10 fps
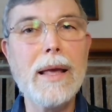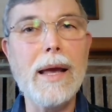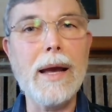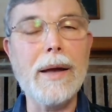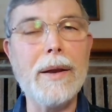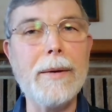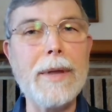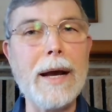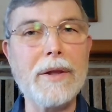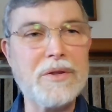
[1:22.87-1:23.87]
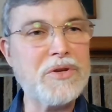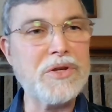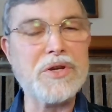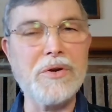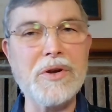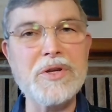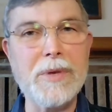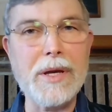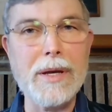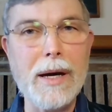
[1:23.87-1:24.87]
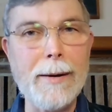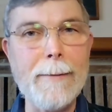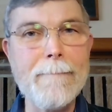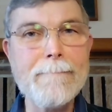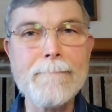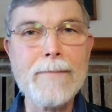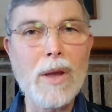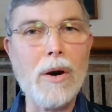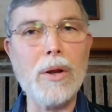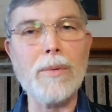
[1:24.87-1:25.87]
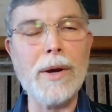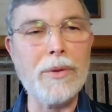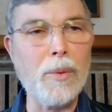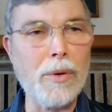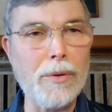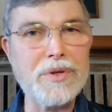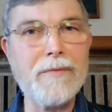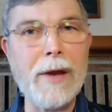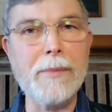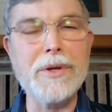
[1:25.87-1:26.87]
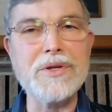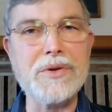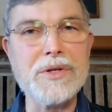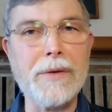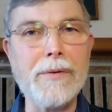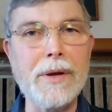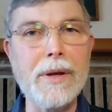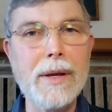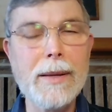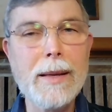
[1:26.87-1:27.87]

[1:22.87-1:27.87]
And that just grieves me. All around the world, families are suffering.